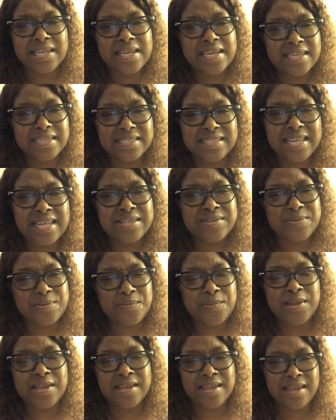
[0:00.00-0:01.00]
because that's
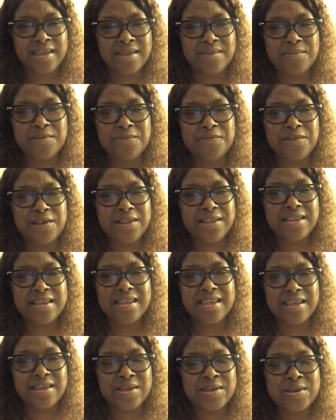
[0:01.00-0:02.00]
what we need. We really
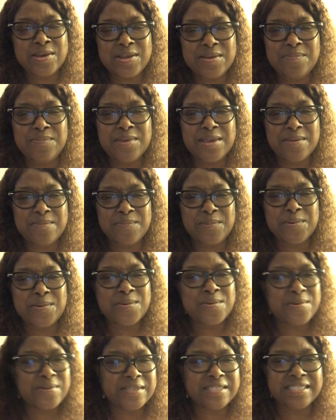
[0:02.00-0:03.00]
need good
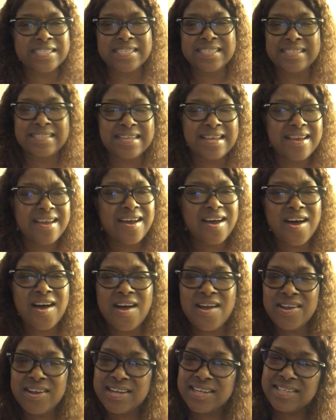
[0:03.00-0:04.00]
people who just
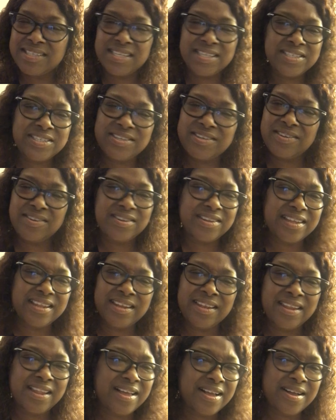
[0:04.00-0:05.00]
unconditionally
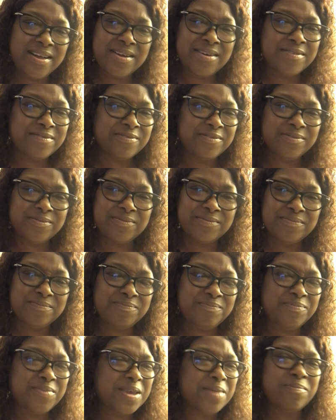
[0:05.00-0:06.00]
love
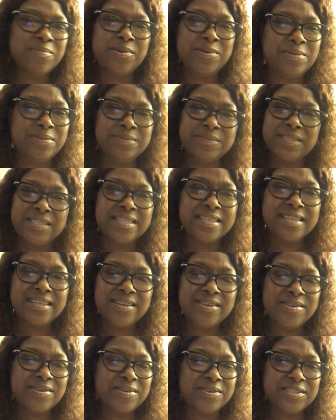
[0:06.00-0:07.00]
people.
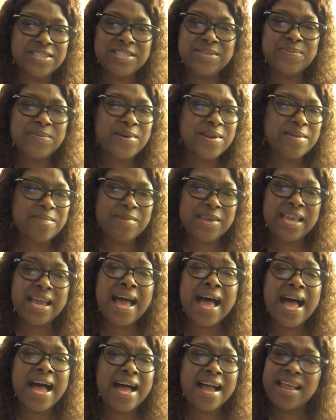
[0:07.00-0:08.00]
Just want to be
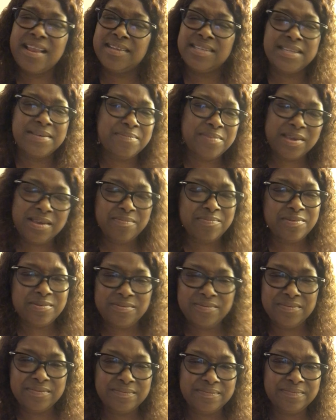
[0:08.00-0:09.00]
kind to people,
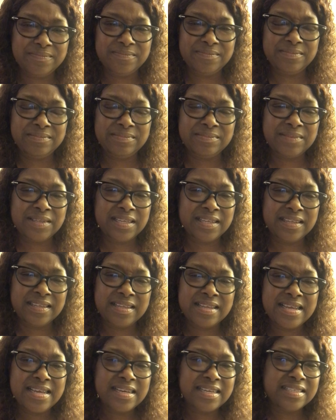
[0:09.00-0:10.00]

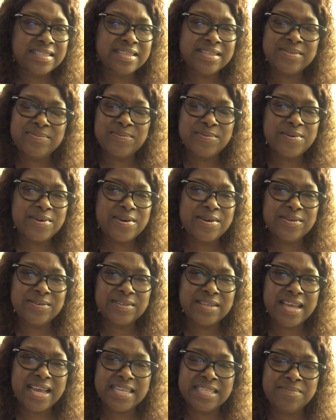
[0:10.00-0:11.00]
because this world
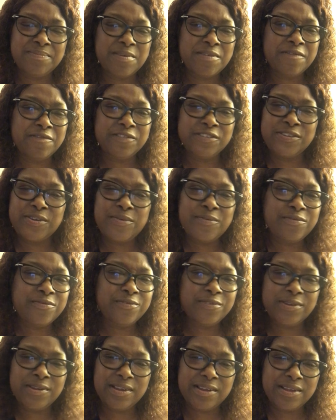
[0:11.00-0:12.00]
has been so
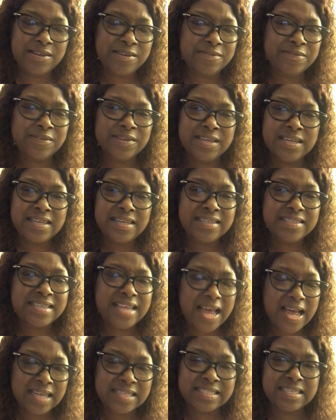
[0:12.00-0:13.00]
full of
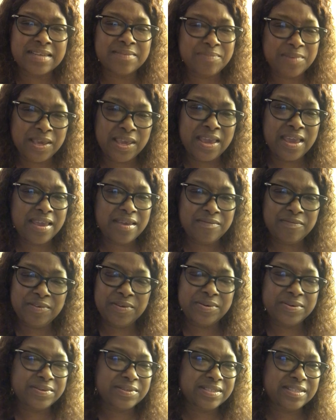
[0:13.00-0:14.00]
toxic
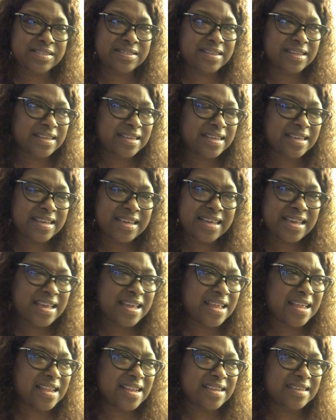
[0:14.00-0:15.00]
behaviors,
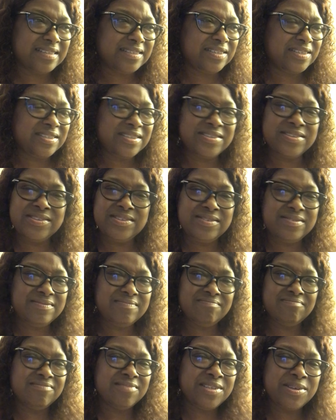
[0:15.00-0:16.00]
and just
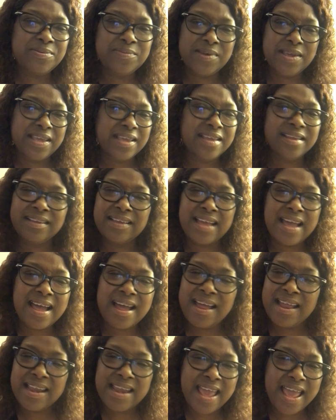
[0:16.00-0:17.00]
doing
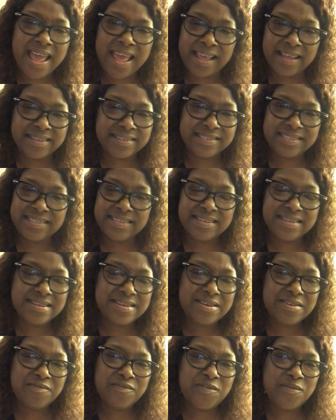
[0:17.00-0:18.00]
kind acts
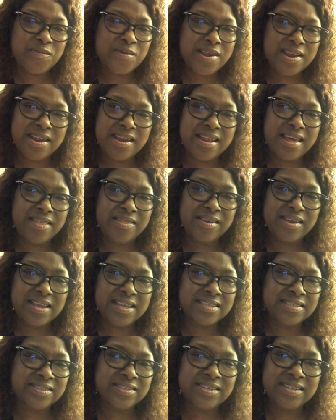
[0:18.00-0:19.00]
for one another
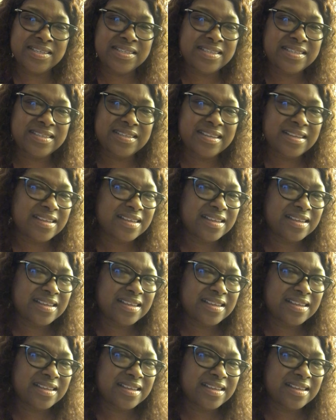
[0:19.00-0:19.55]
is just,